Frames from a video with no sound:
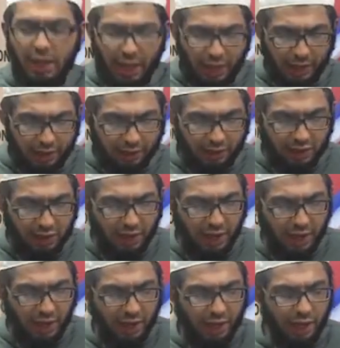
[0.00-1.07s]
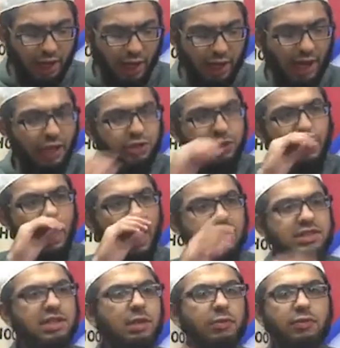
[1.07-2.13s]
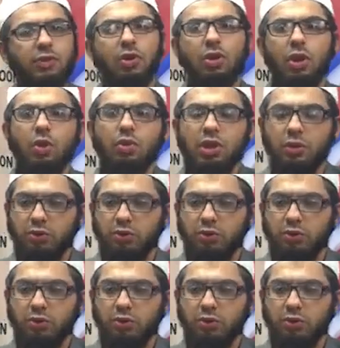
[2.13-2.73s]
and he actually asked him for a loan.